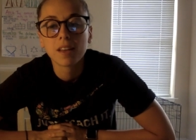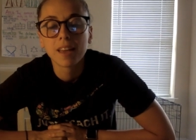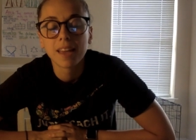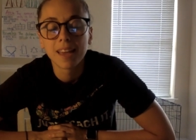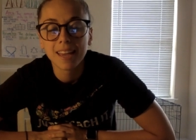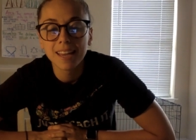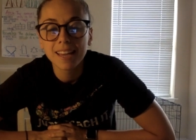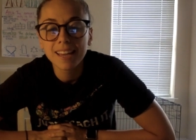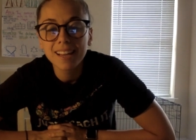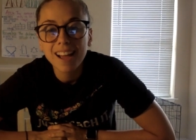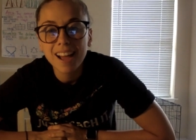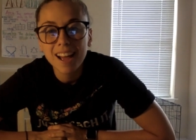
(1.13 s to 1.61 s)

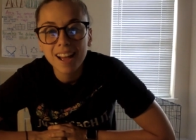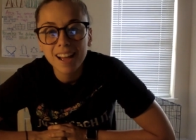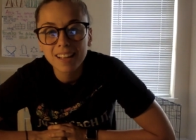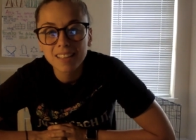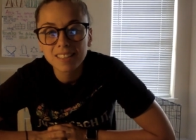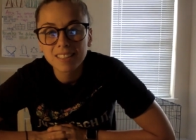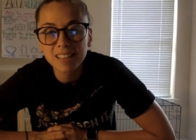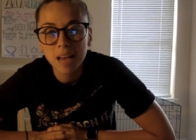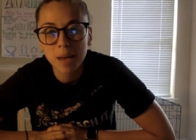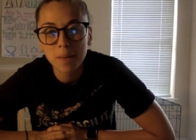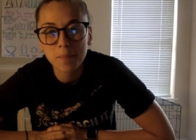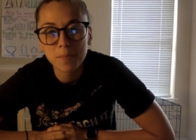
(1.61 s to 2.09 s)
Hey
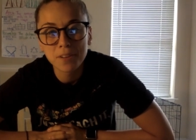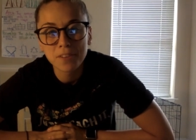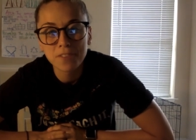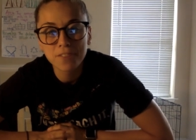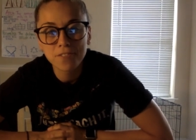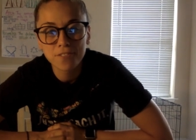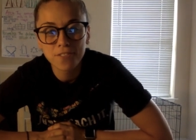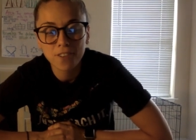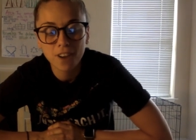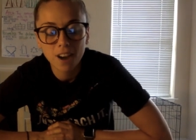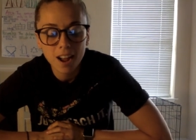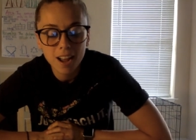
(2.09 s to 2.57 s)
guys, happy
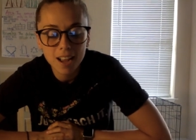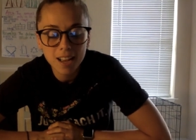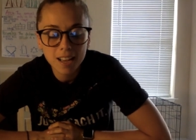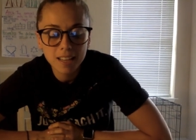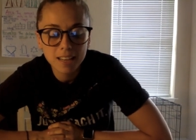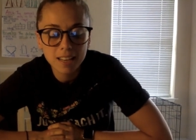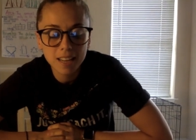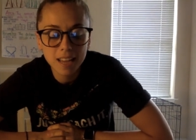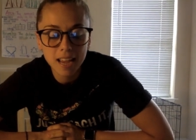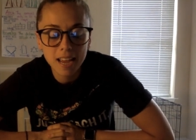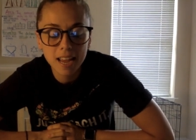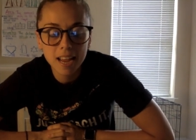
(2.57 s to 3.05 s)

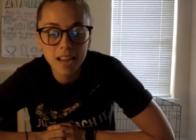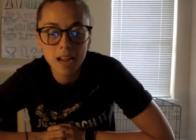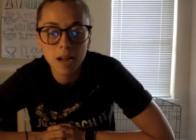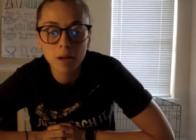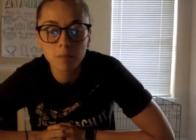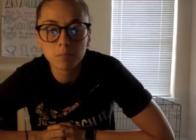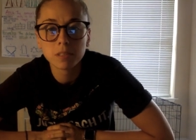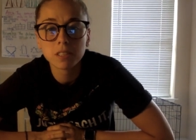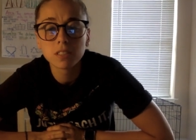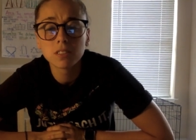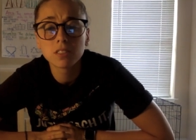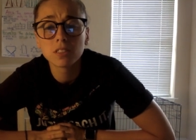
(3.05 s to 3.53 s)
Friday.
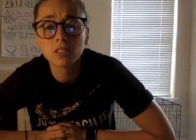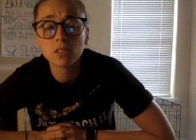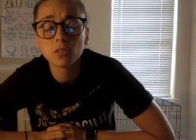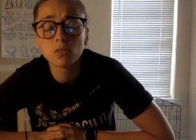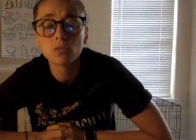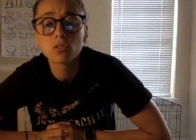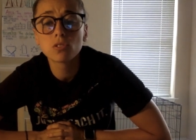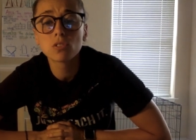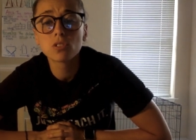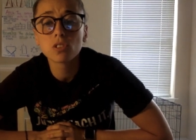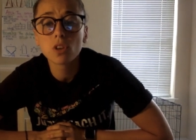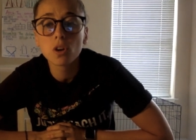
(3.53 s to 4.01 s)
I'm missing you
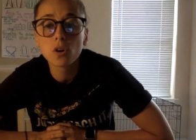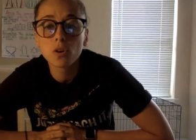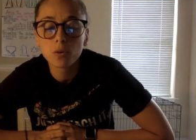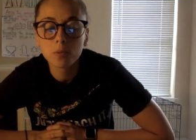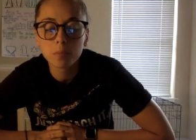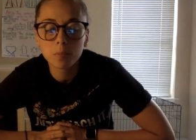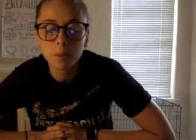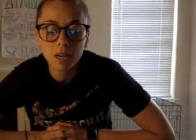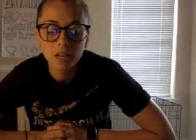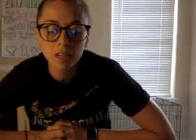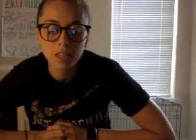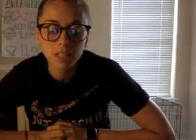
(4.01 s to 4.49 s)
so
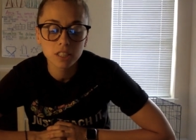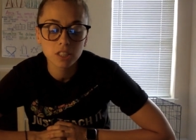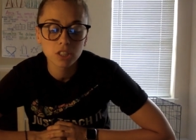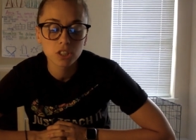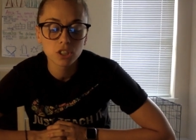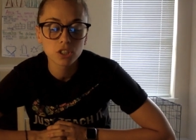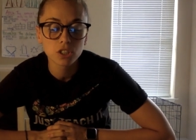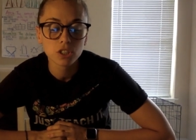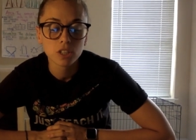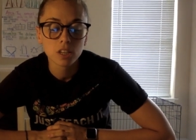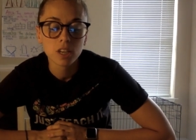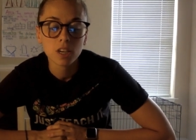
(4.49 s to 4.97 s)

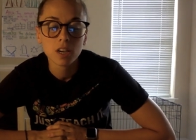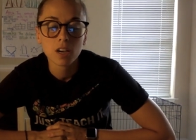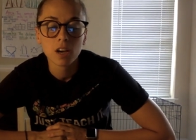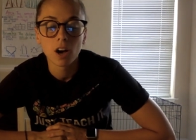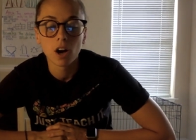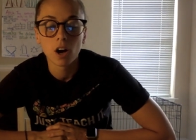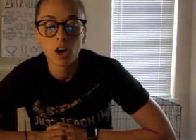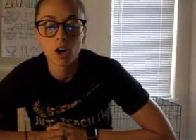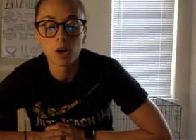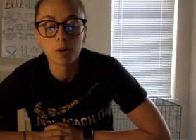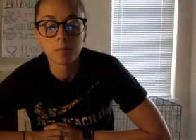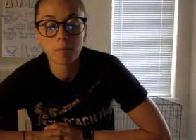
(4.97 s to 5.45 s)
much.
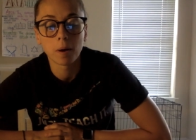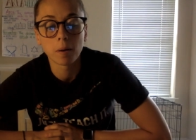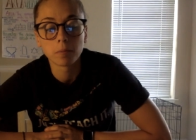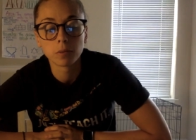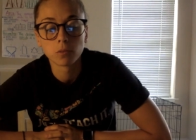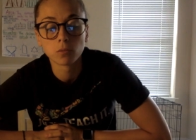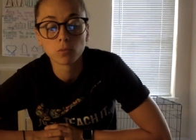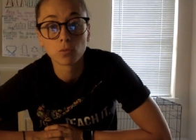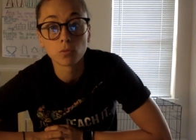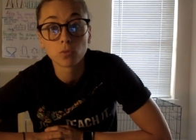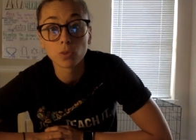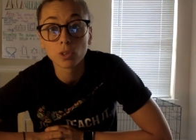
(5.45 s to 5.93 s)
Um, I've
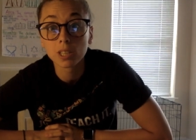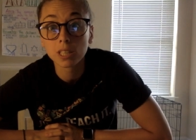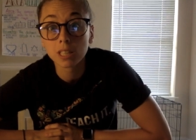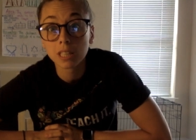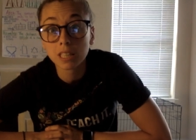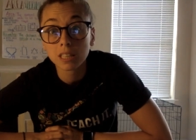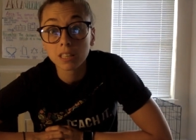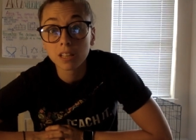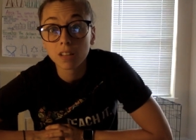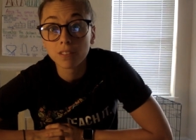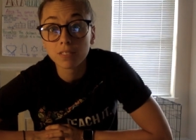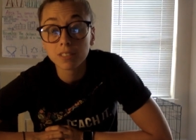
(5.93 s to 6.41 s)
been
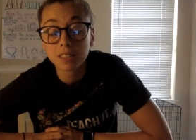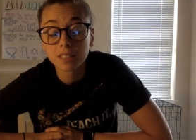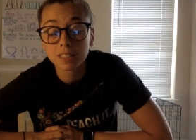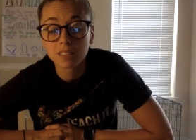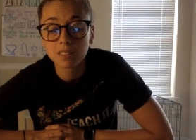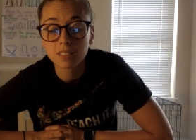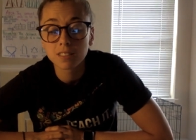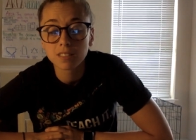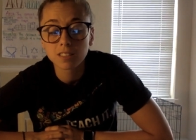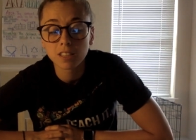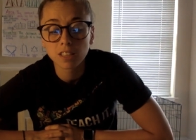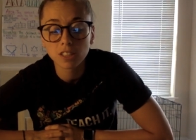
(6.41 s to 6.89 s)
really loving
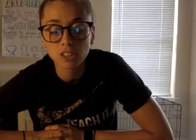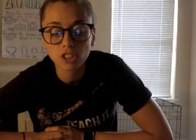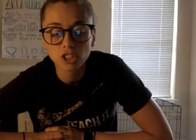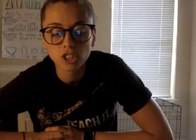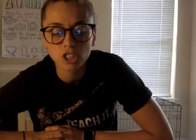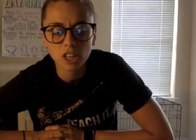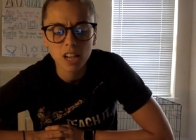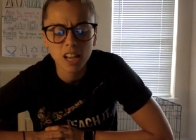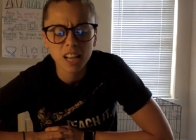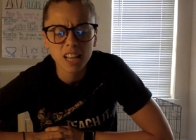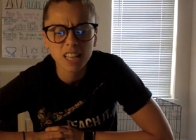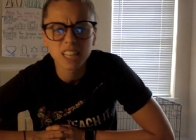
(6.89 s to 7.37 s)
this
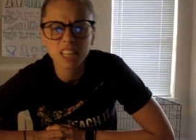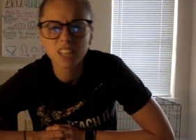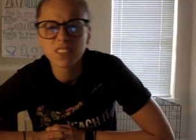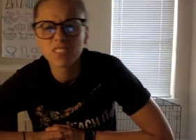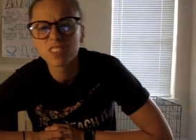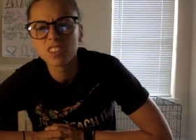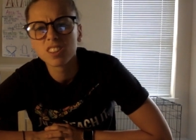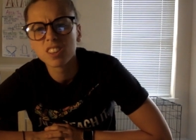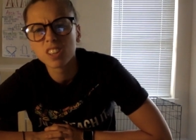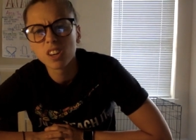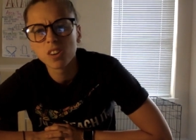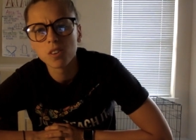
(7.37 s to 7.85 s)
sunshine,
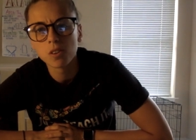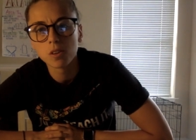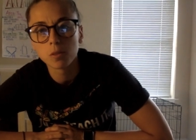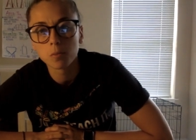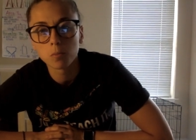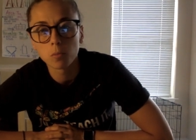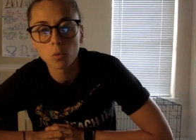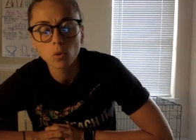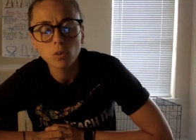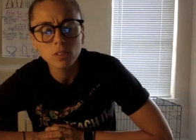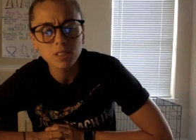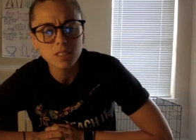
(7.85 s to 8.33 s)
even though in the
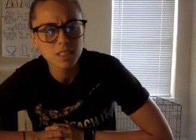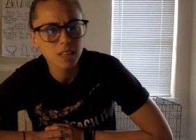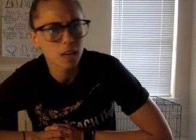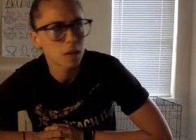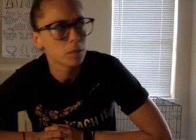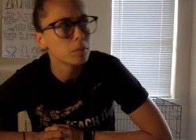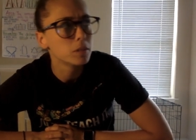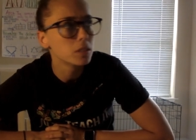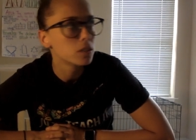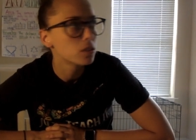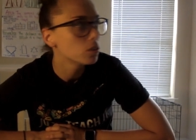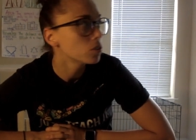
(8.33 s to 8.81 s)
morning
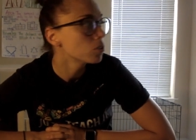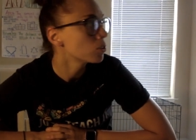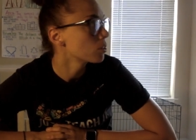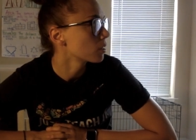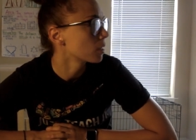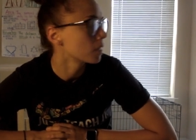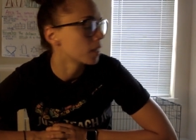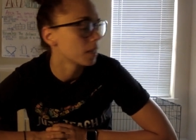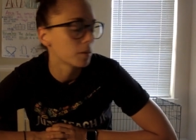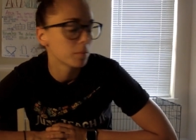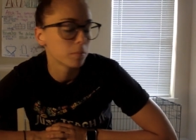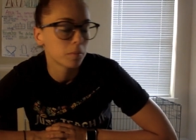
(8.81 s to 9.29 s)
time it's
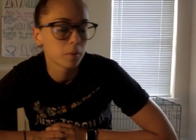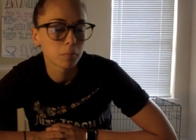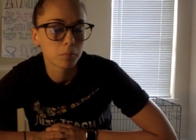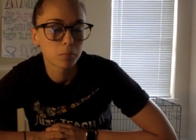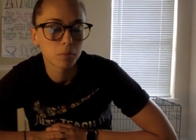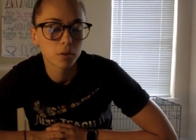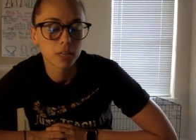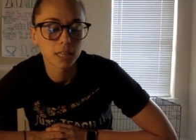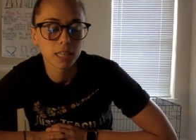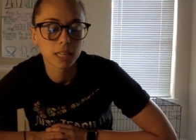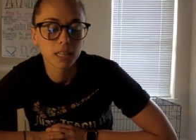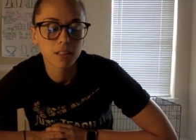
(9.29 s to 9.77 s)
usually been
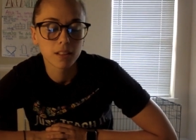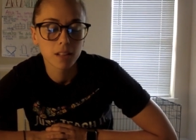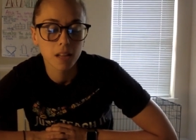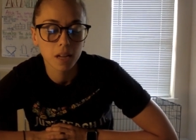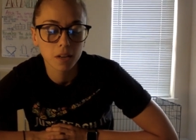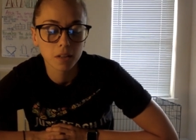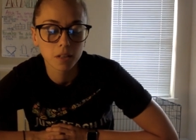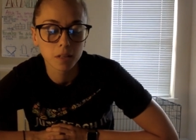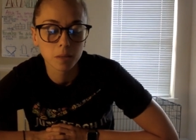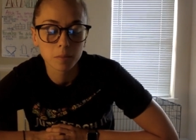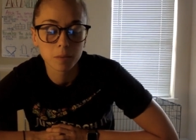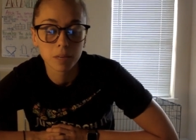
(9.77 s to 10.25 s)
pretty
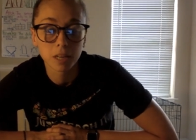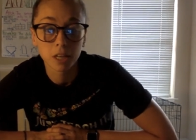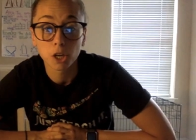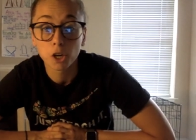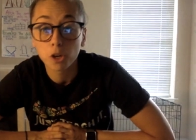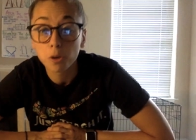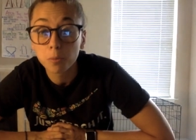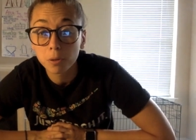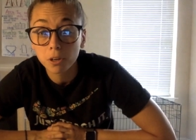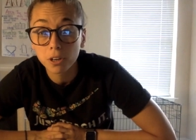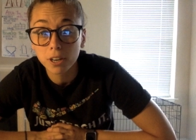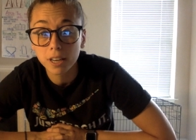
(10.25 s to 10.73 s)
cloudy, but I
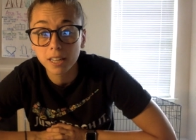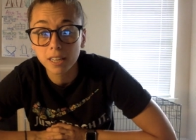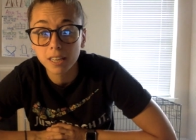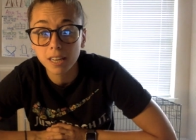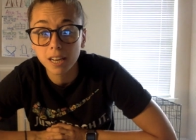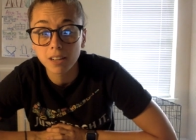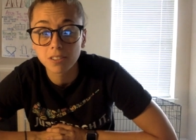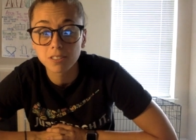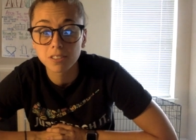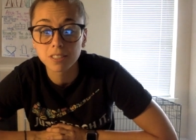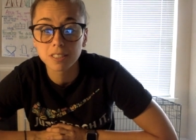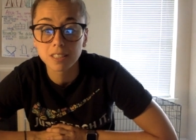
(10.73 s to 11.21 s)
hope you're getting
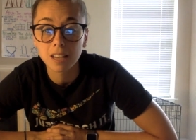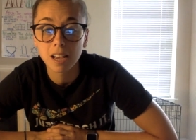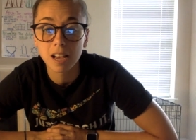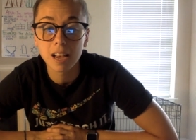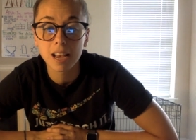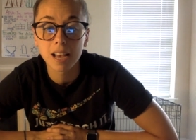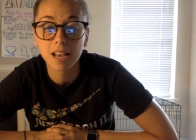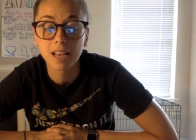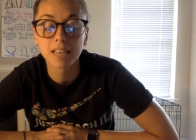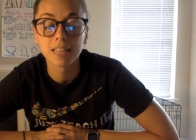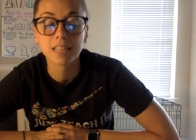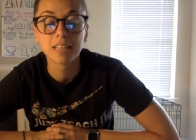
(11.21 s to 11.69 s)

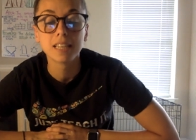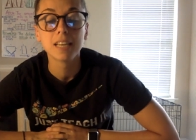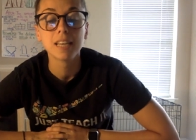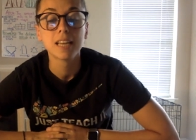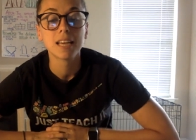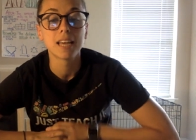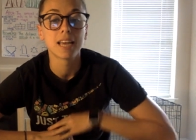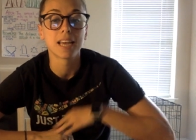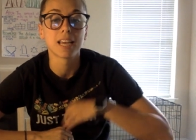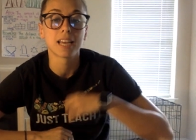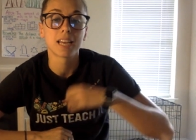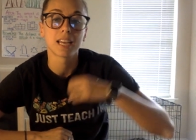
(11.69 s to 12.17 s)
outside
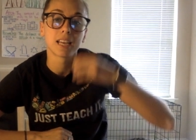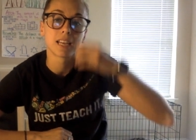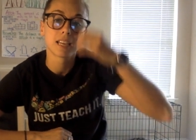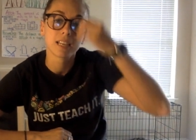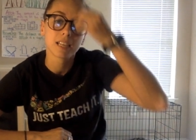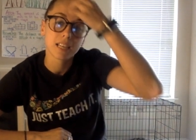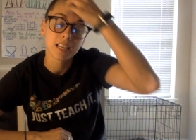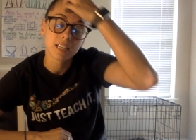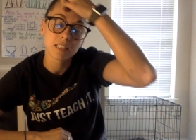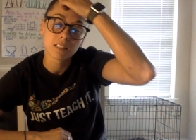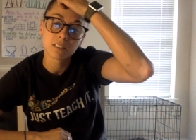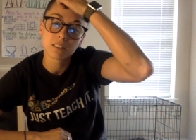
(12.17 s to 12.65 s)

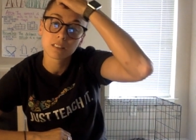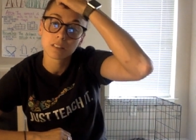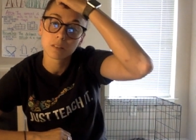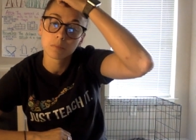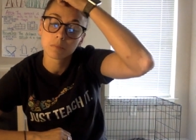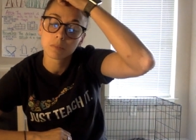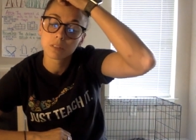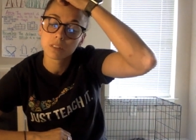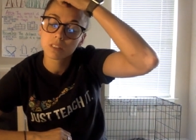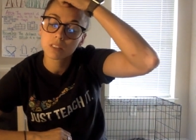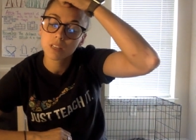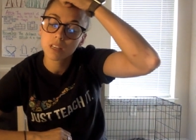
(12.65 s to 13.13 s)
and getting
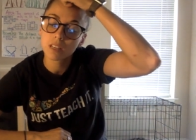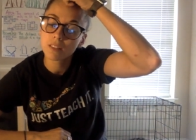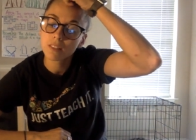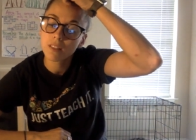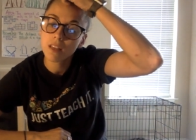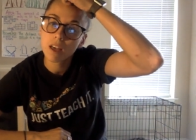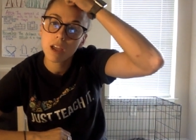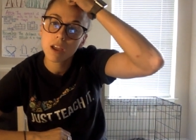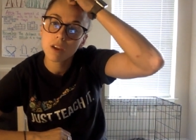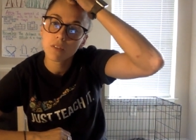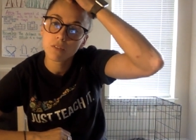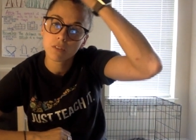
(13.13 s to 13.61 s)
some
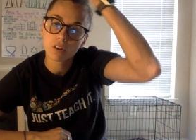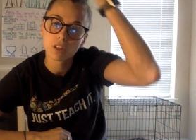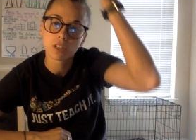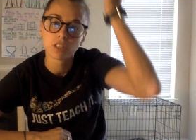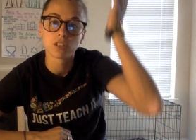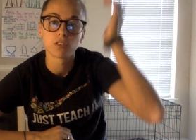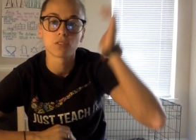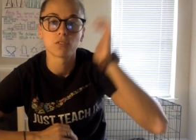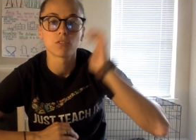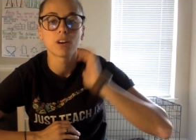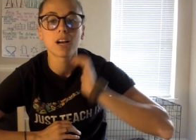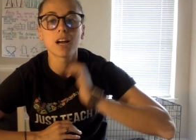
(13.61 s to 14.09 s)
sunlight,
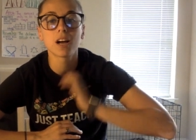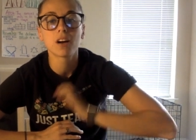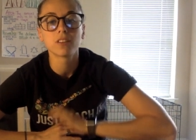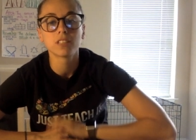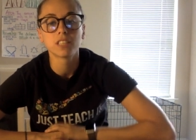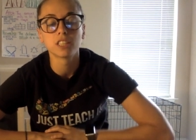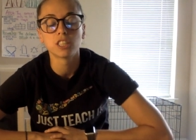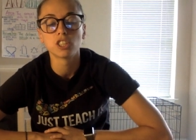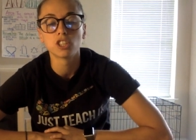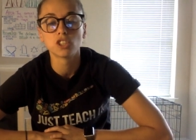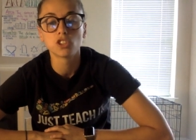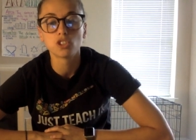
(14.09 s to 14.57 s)
running around
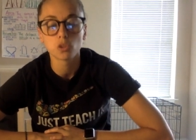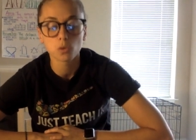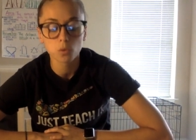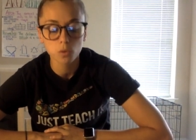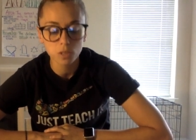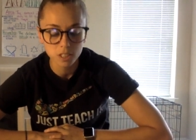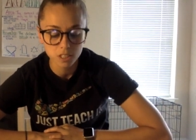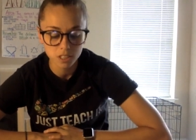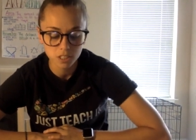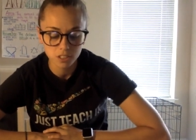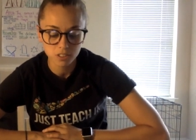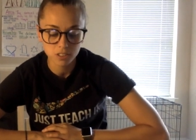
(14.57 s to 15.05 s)
and
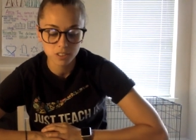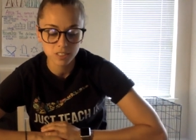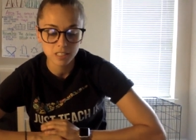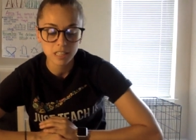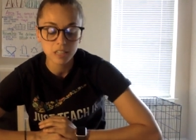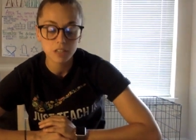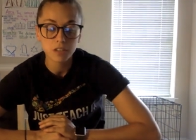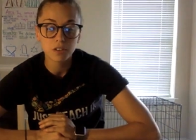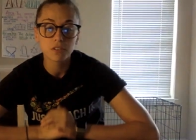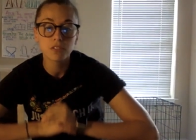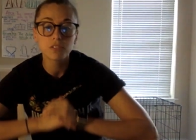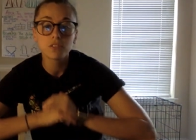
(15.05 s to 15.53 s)
enjoying
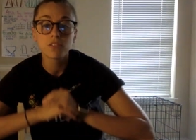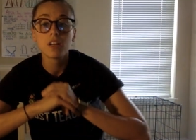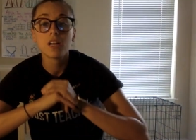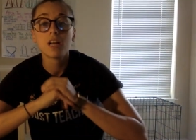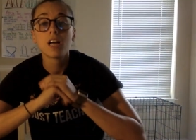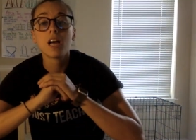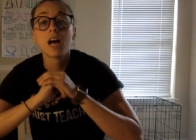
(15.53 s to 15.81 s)
yourself.